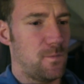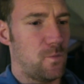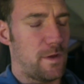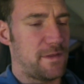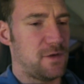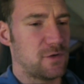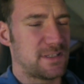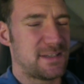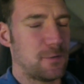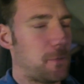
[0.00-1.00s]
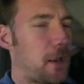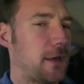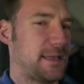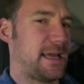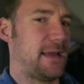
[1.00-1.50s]
whether you're still
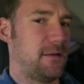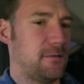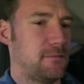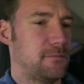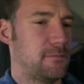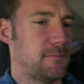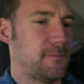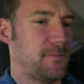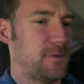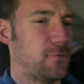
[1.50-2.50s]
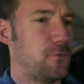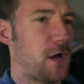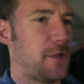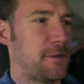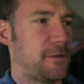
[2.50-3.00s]
plugged in,
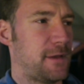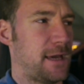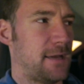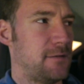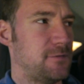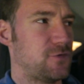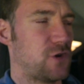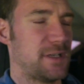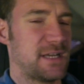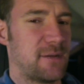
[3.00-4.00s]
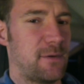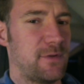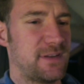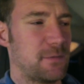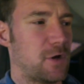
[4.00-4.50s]
rather than trying to come up
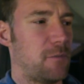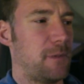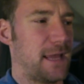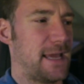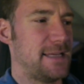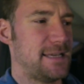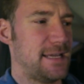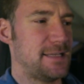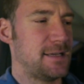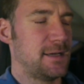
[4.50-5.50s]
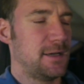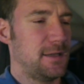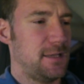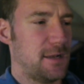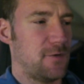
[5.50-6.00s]
with some complicated,
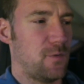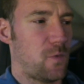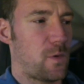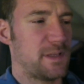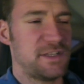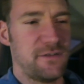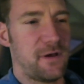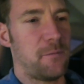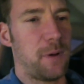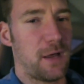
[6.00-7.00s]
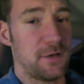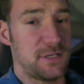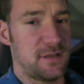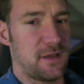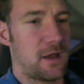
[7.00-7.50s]
you know, once you've
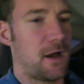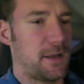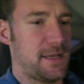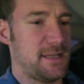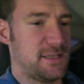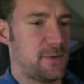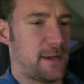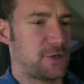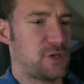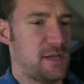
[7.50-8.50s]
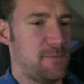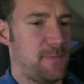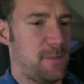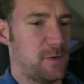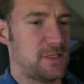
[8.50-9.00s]
unplugged, the car needs to actually
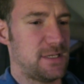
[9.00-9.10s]
be put